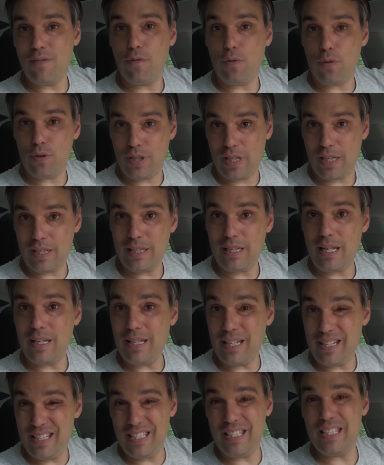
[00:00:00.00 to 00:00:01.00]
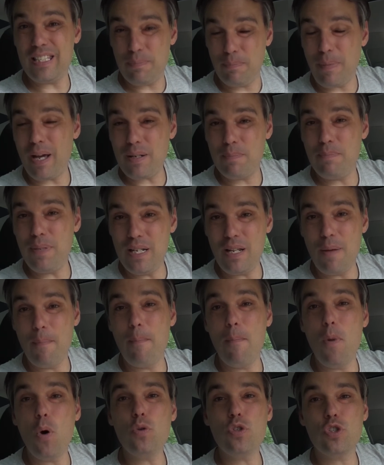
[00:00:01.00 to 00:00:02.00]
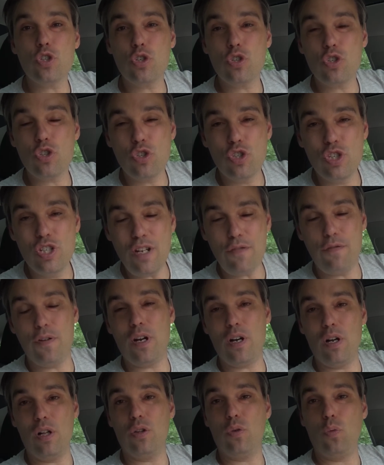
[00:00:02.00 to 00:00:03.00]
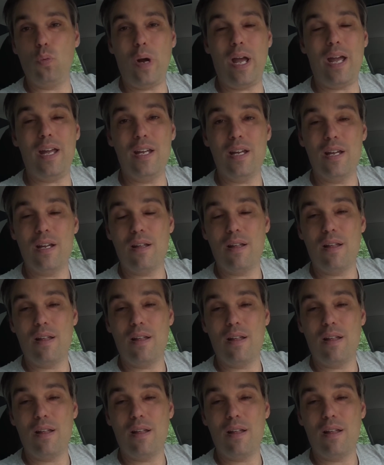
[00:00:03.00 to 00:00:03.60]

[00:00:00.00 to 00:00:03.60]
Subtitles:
for Tesla that this might be the most difficult thing